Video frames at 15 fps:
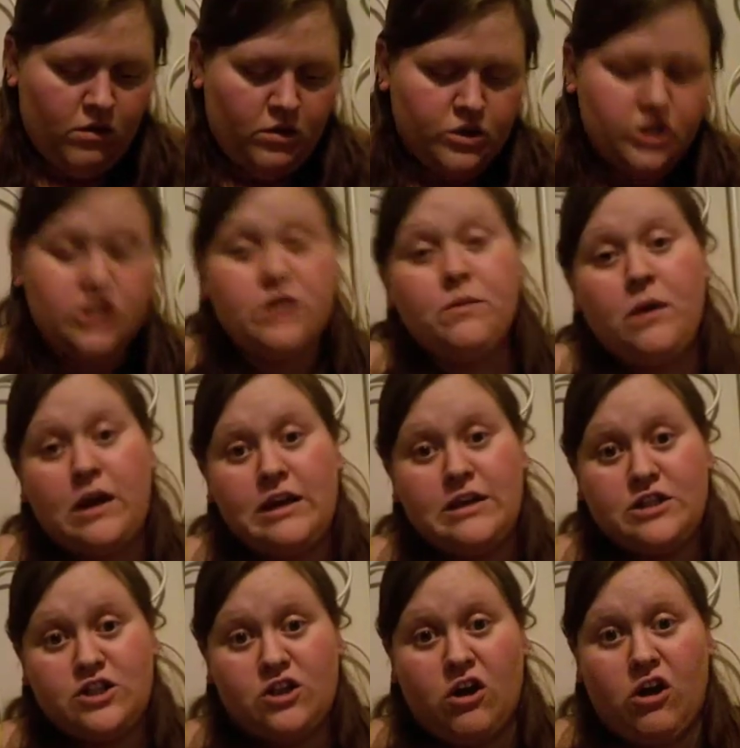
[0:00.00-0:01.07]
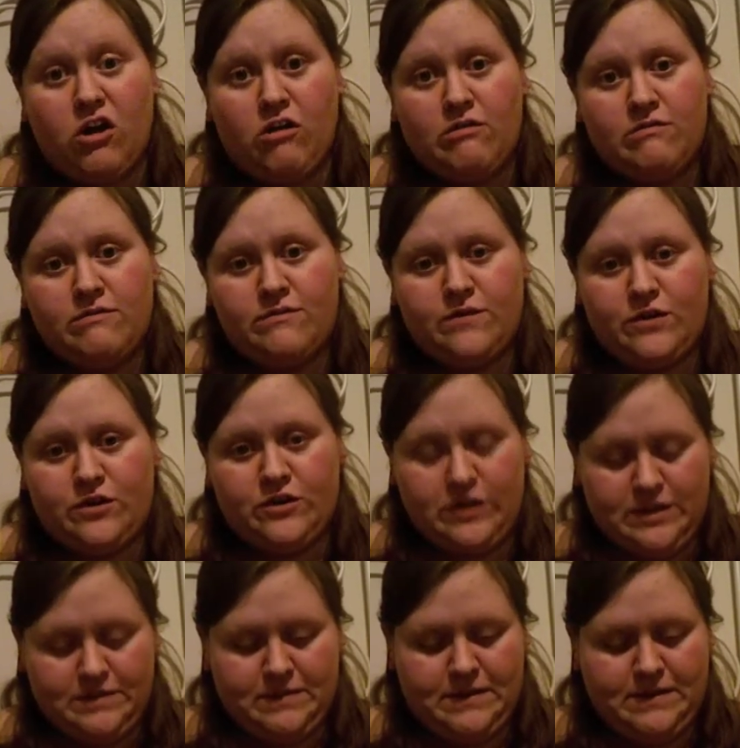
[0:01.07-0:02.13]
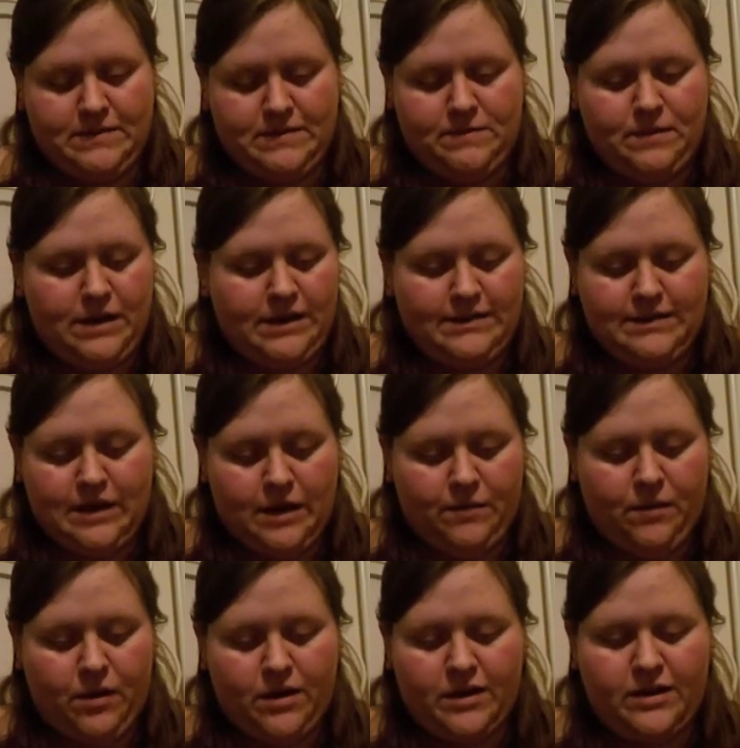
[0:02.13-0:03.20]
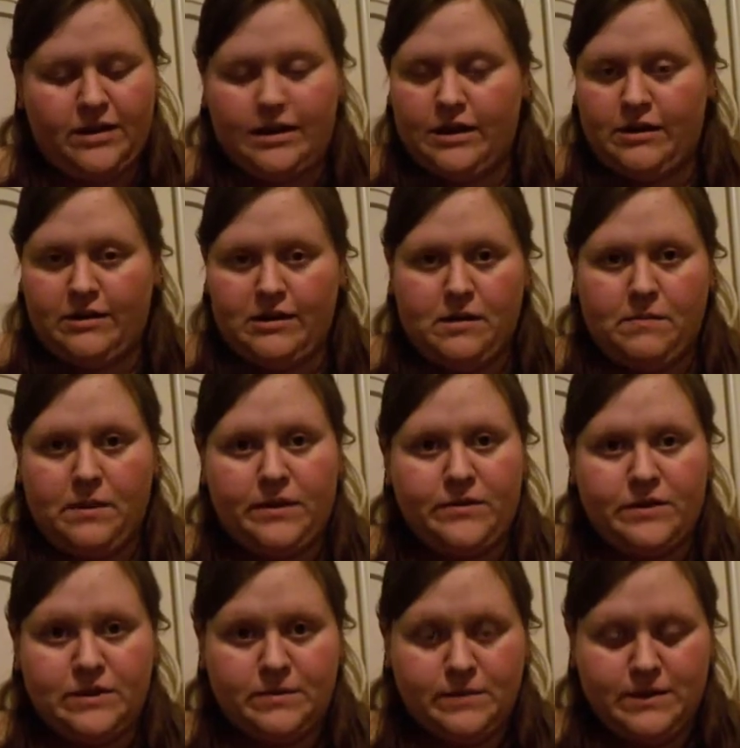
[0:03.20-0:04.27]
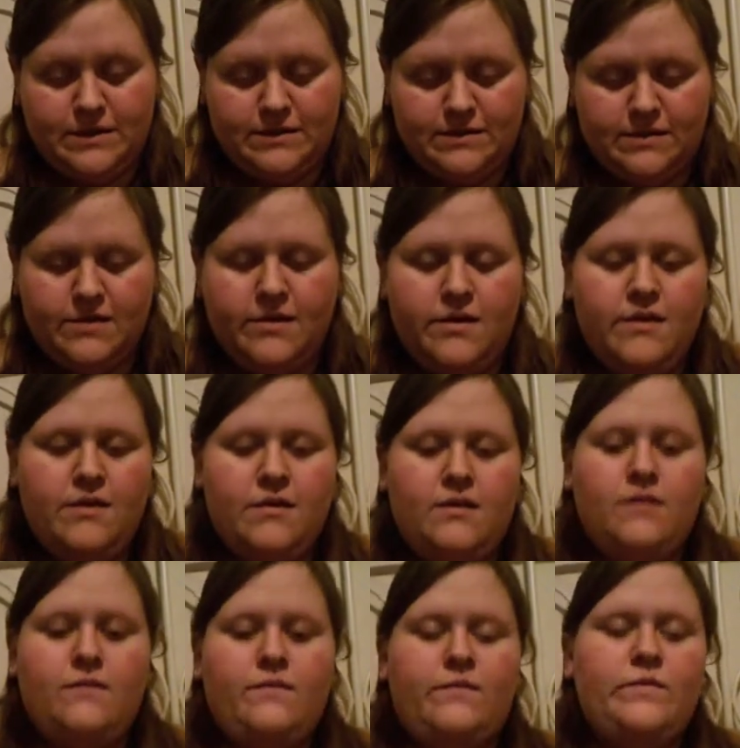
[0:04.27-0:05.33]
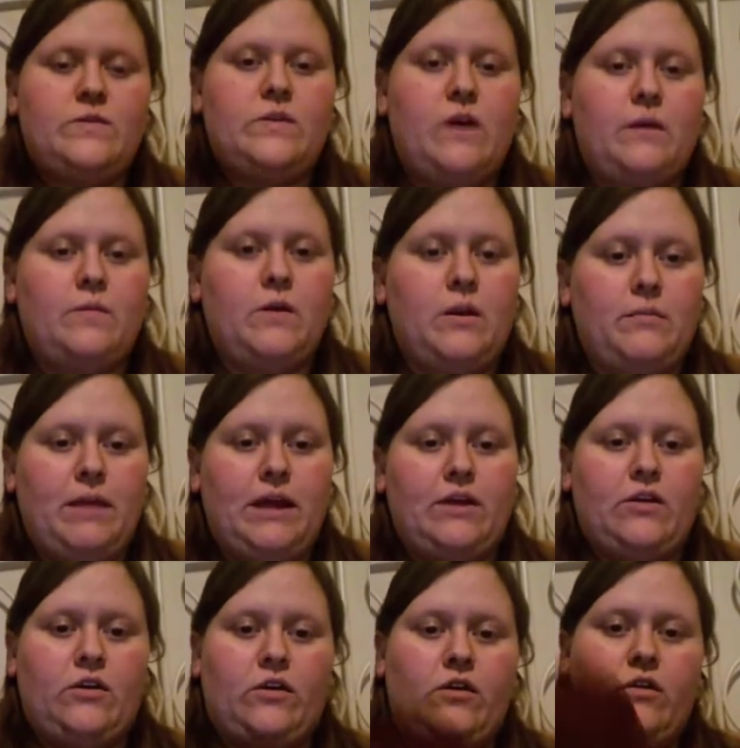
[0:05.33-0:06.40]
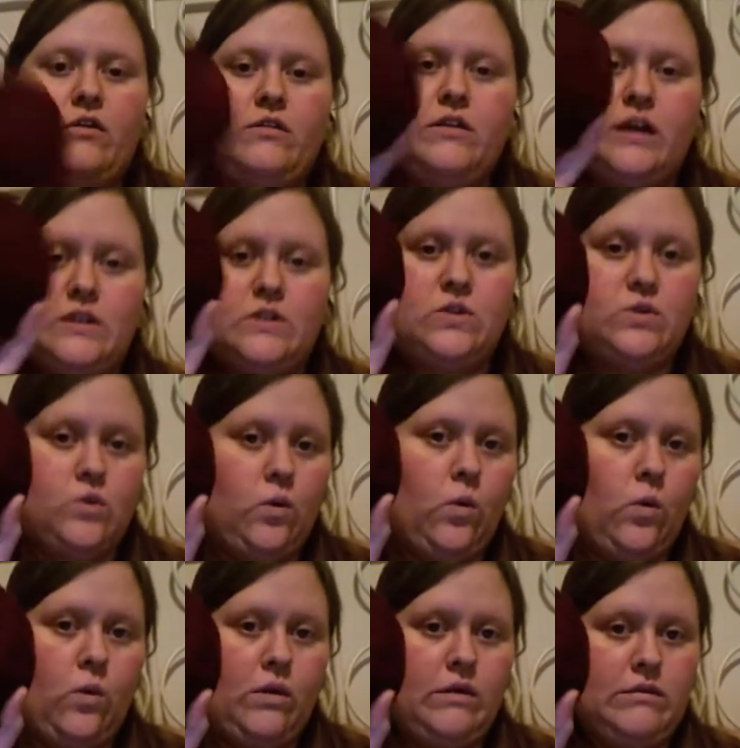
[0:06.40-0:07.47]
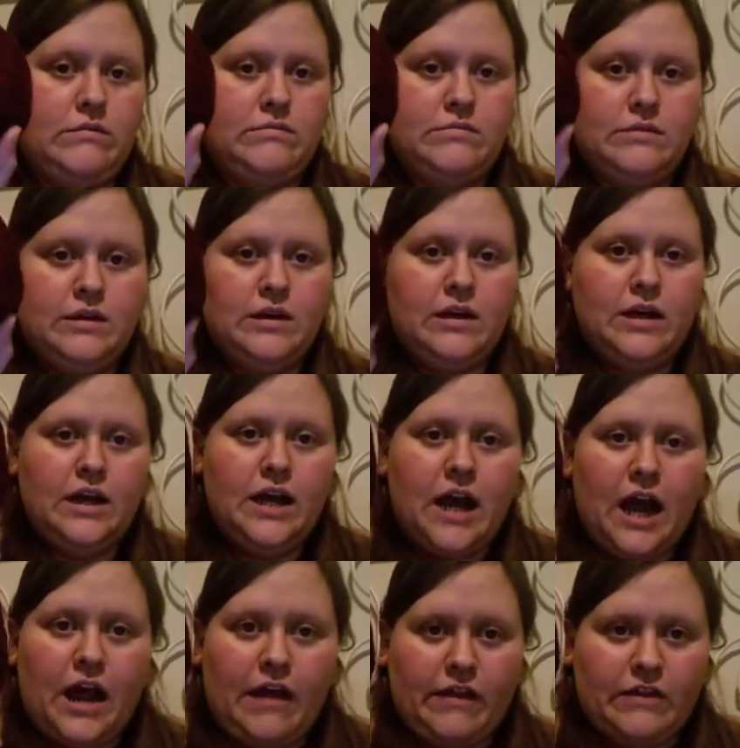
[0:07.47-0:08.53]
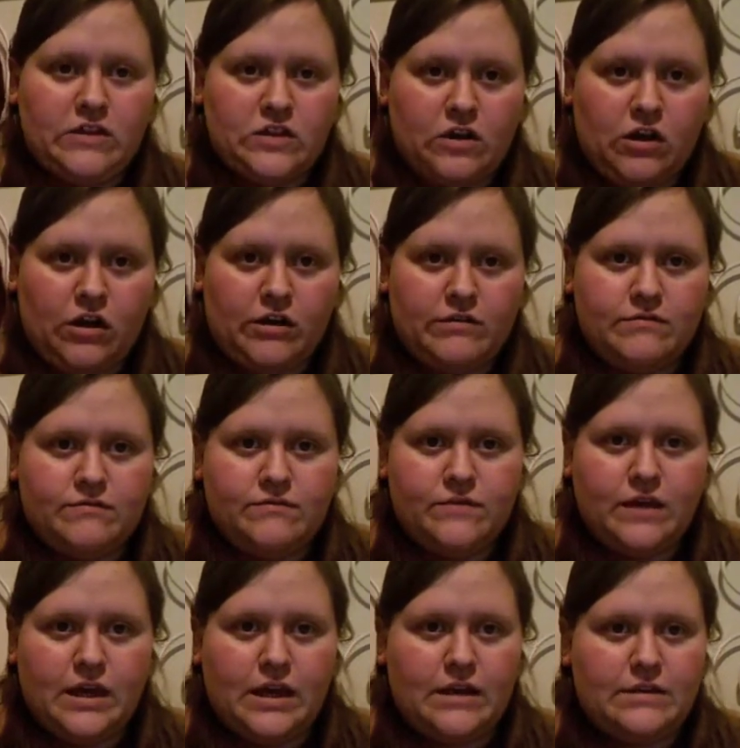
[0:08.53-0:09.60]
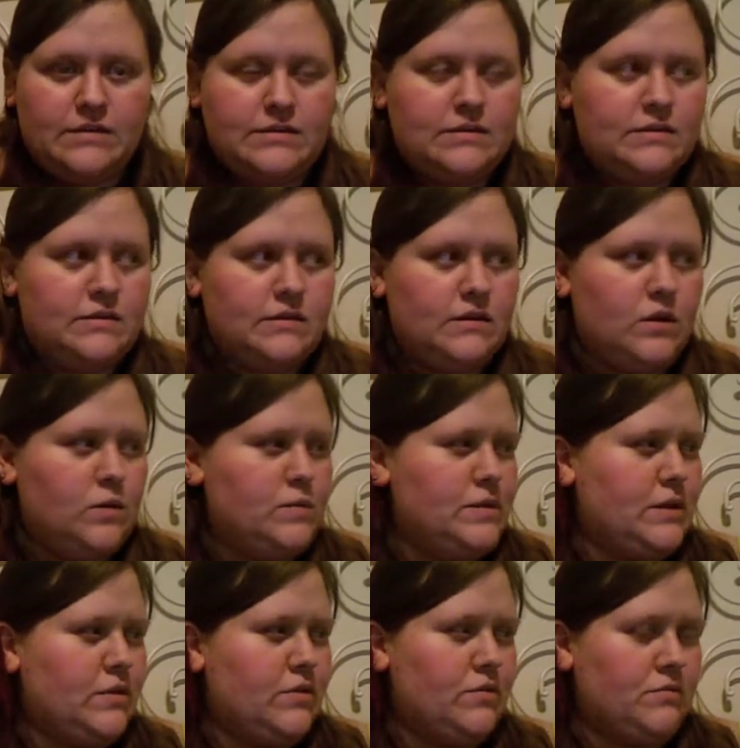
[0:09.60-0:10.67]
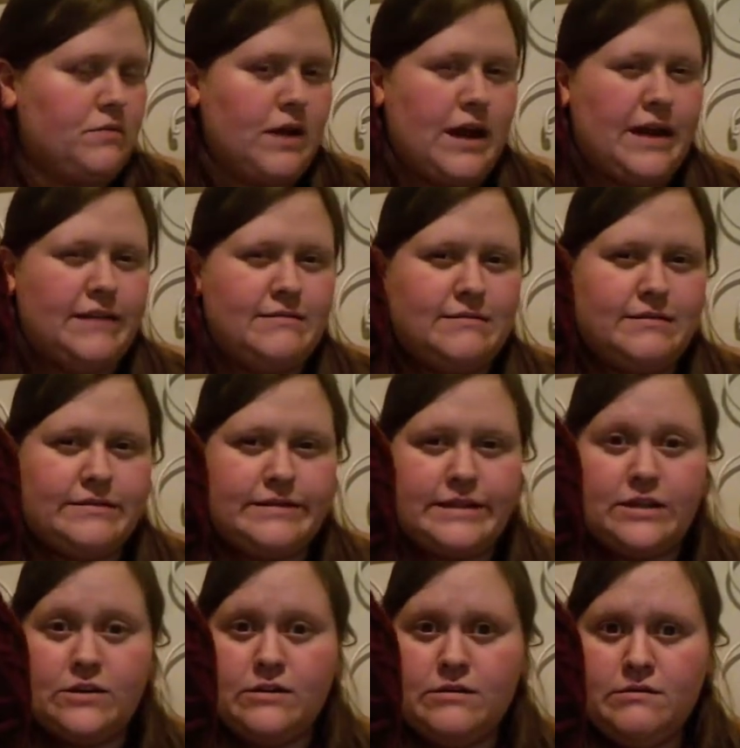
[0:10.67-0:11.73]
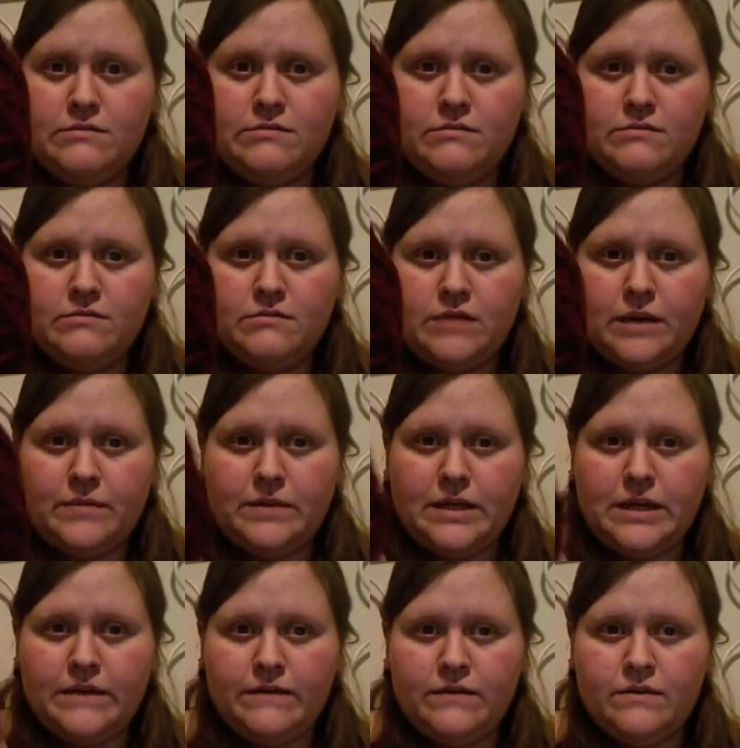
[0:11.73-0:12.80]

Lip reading: She wanted a shawl for Christmas, but I said I probably couldn't get it done by Christmas. So I'm going to make her a stole out of this yarn. It's loops and thread glitter, I believe.